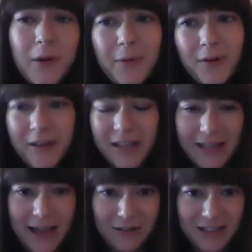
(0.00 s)
So we weren't
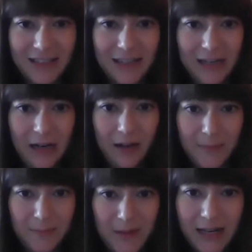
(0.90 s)
really allowed to sit in
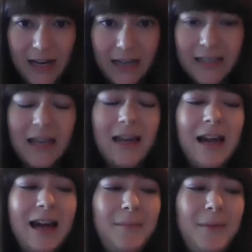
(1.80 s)
on the meetings,
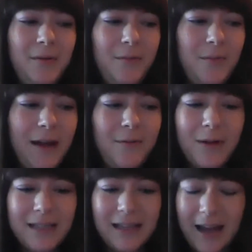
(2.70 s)
but I
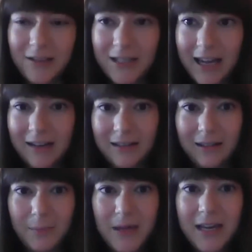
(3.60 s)
was allowed to get a
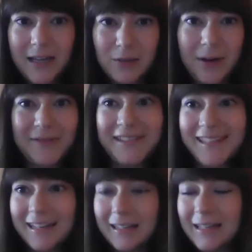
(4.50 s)
little peek. So I was
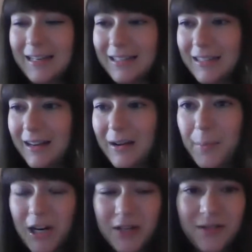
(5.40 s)
in
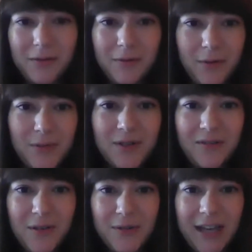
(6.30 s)
a bunch of different rooms
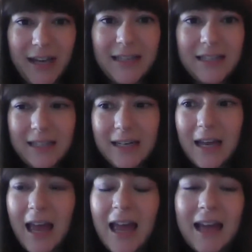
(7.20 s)
for a few seconds, and
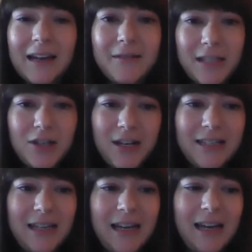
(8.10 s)
it was
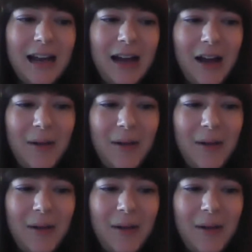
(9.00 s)
interesting.